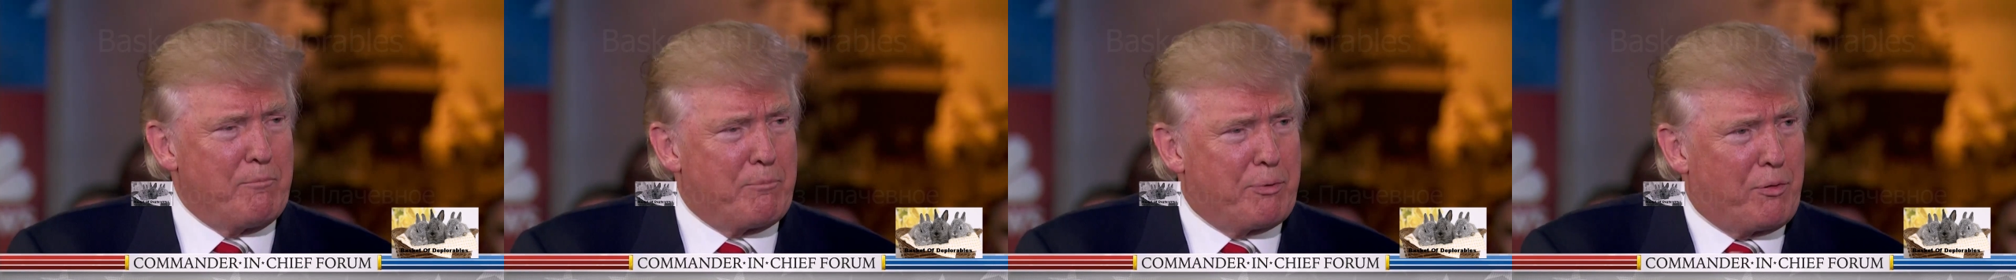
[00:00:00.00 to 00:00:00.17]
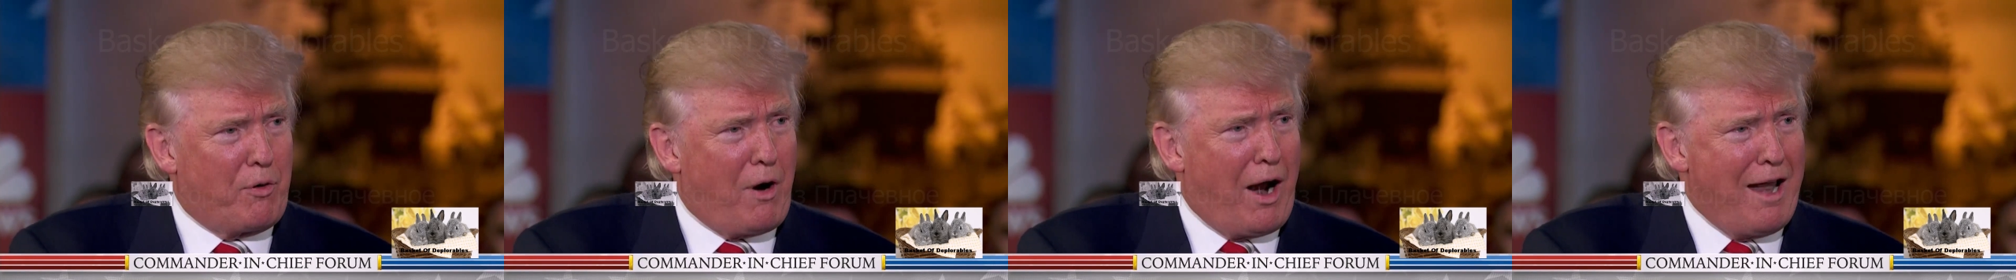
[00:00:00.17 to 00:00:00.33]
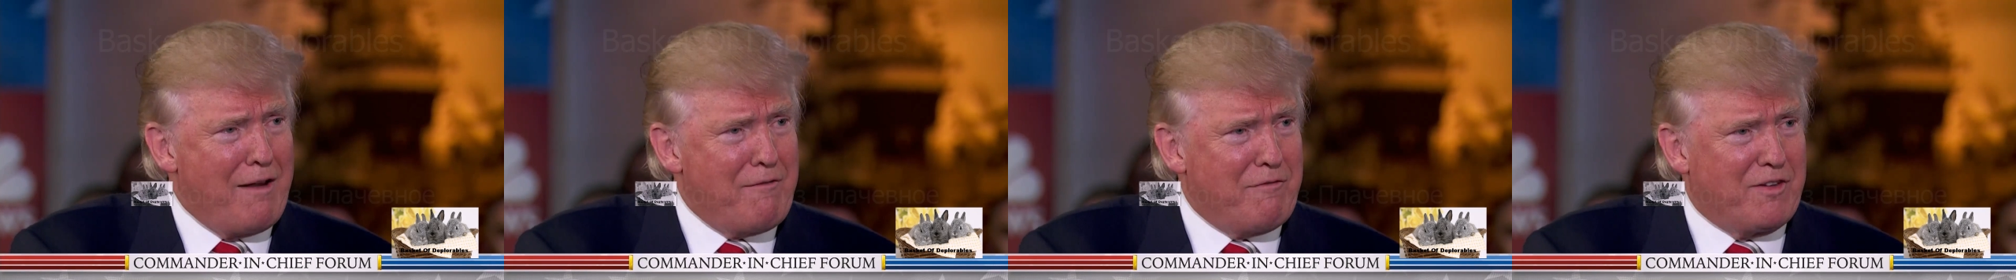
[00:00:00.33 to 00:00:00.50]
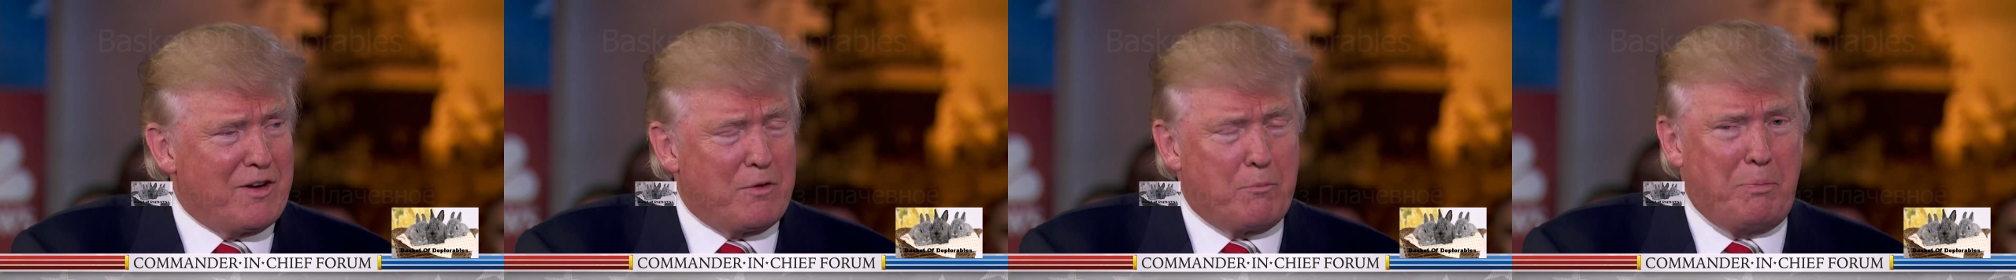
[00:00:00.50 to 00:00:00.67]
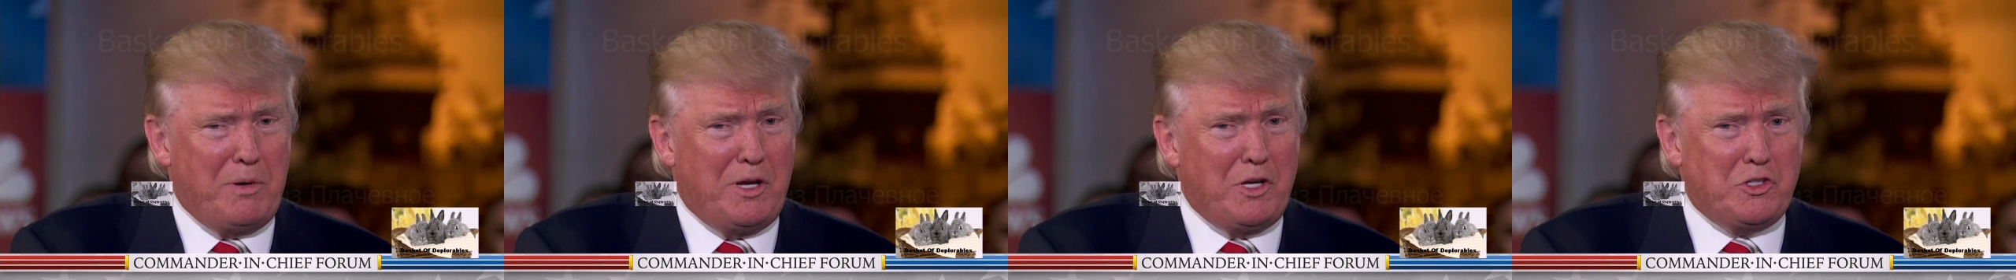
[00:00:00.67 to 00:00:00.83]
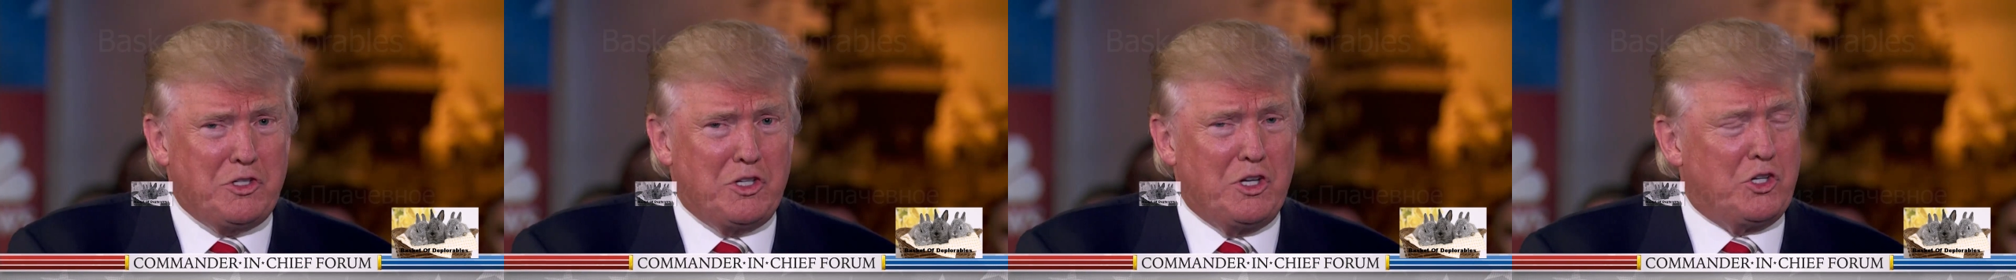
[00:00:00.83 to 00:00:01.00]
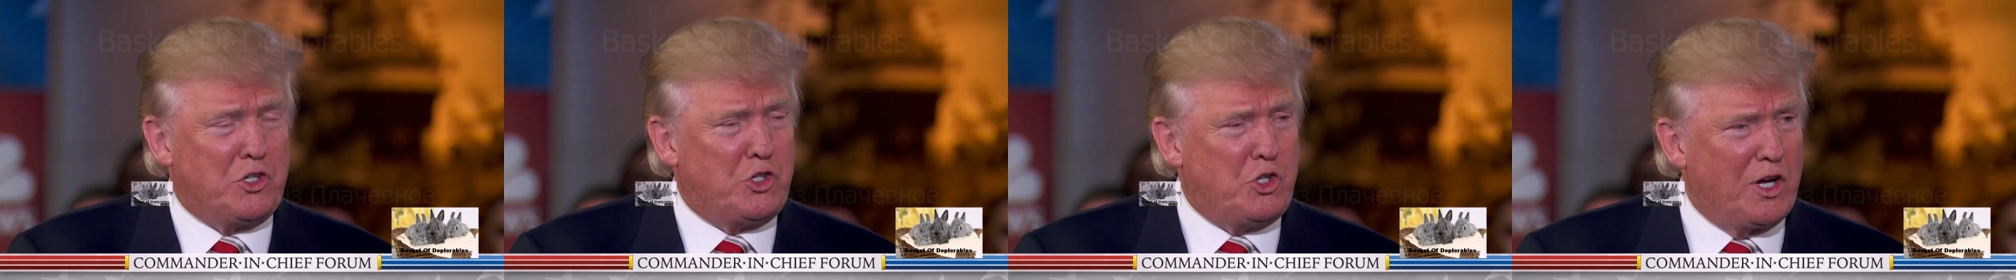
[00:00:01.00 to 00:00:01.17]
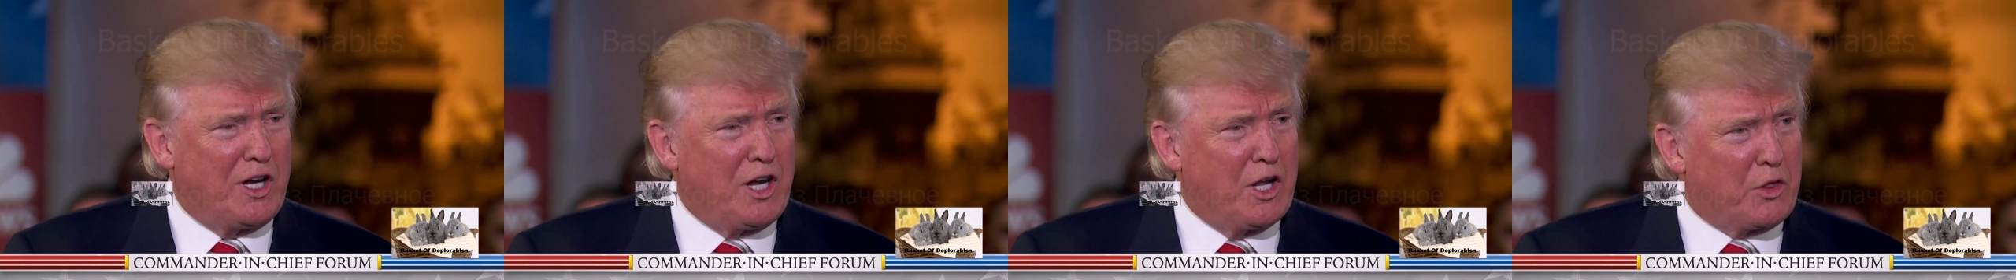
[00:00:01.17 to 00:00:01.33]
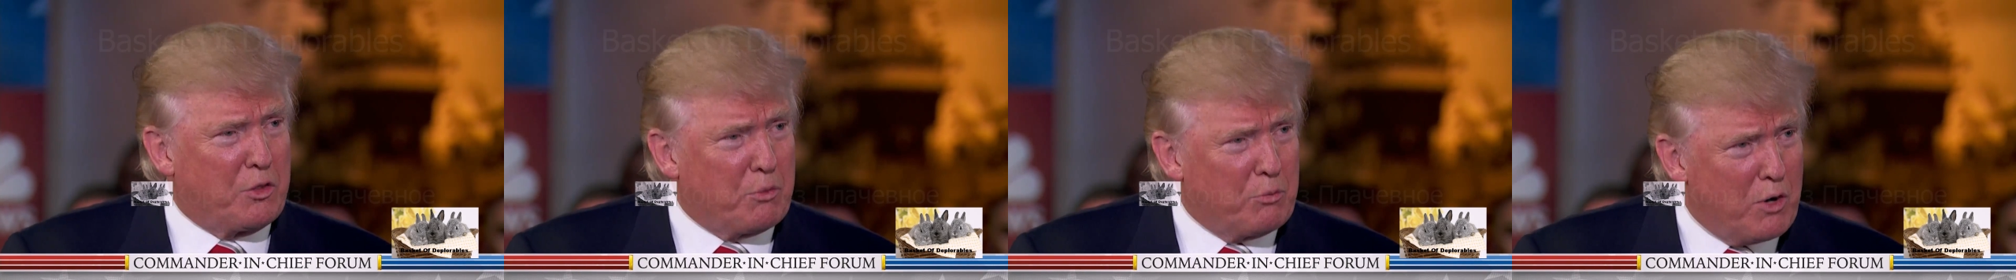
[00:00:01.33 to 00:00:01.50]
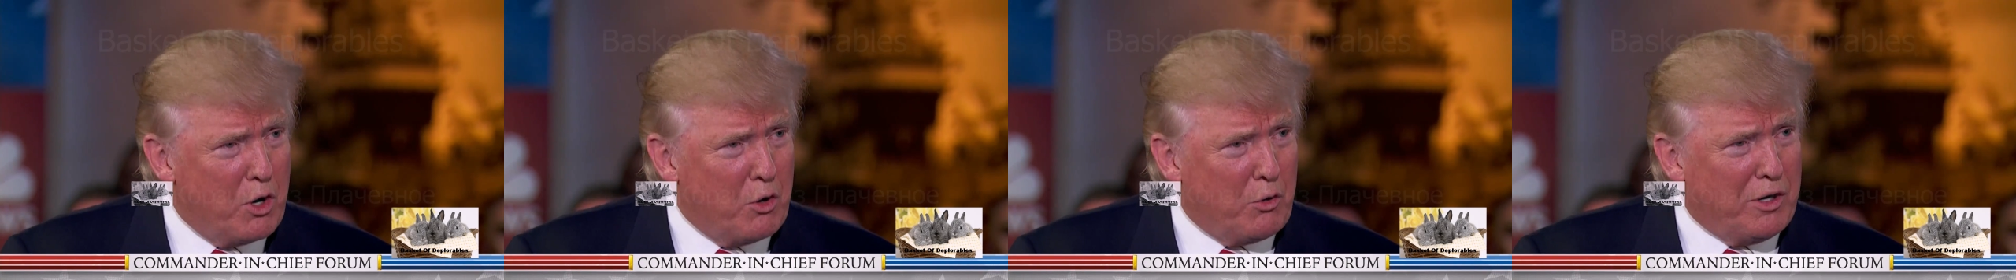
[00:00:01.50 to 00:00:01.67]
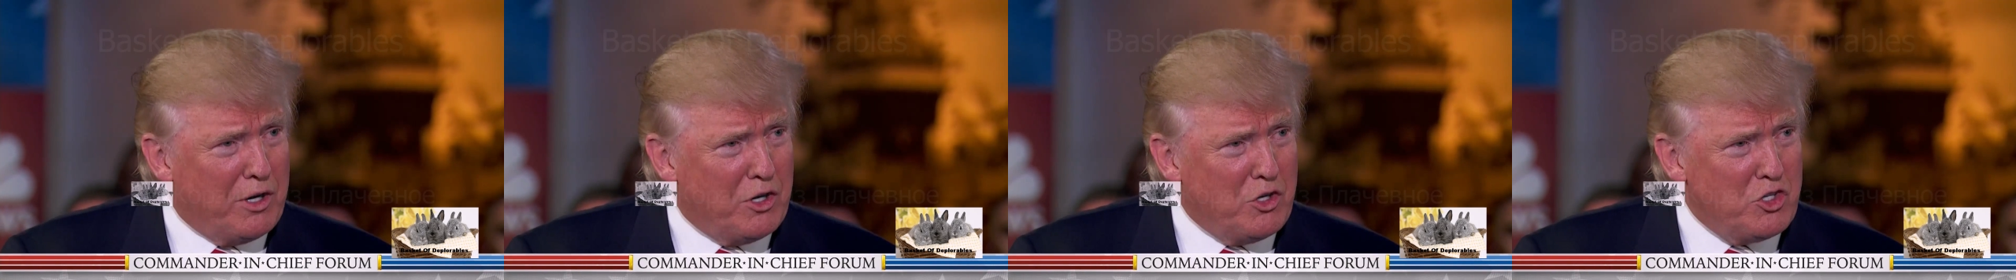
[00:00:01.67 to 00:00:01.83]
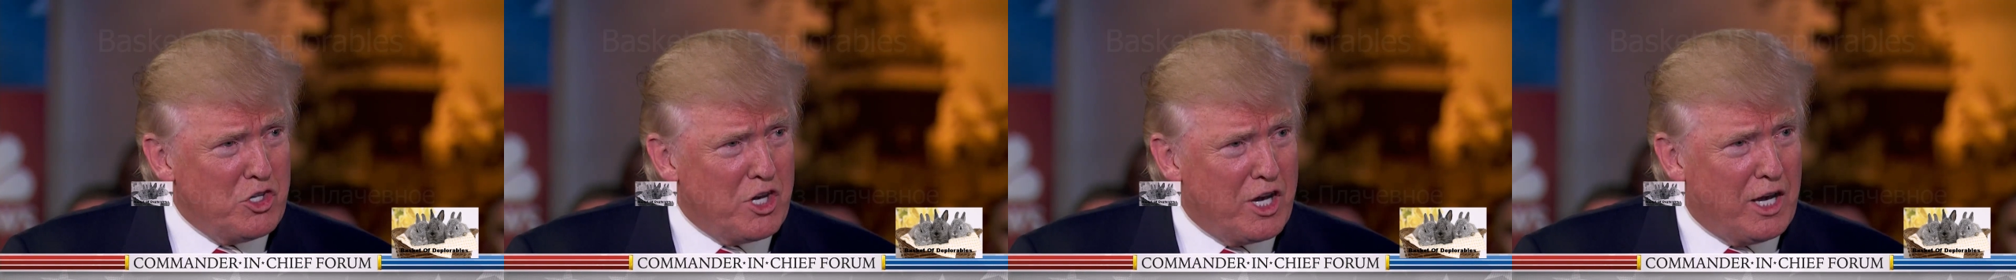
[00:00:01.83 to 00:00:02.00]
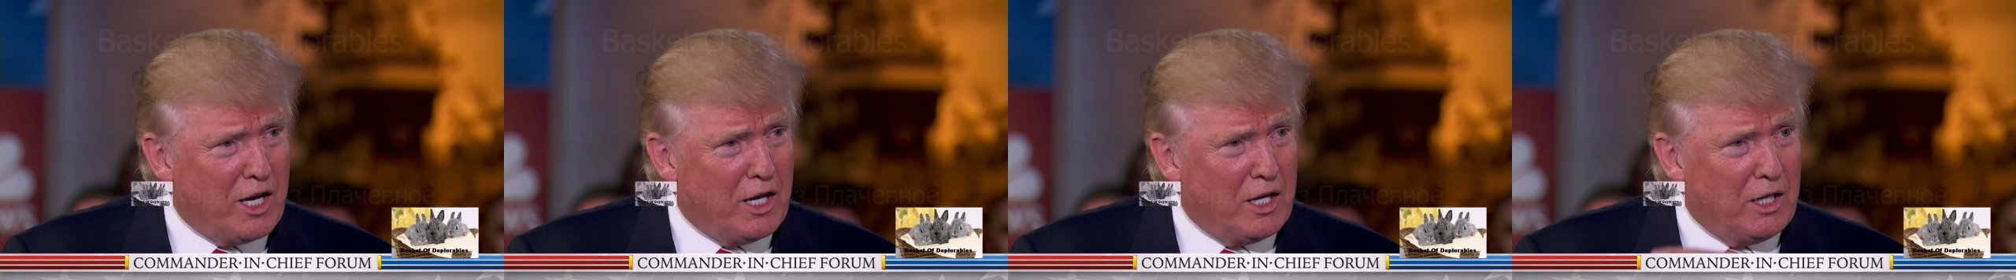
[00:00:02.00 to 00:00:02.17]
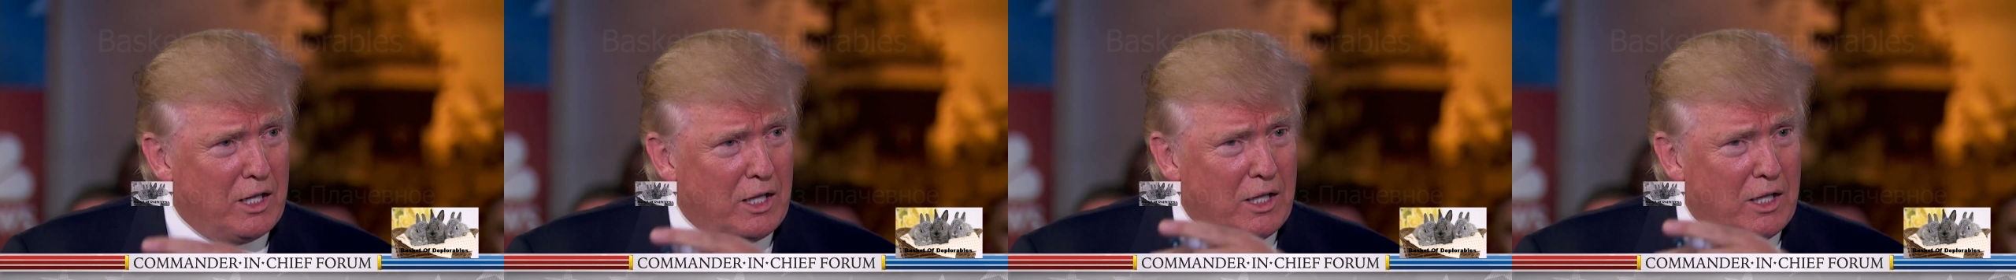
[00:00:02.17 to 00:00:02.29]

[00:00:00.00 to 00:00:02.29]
private business, you get thrown in jail.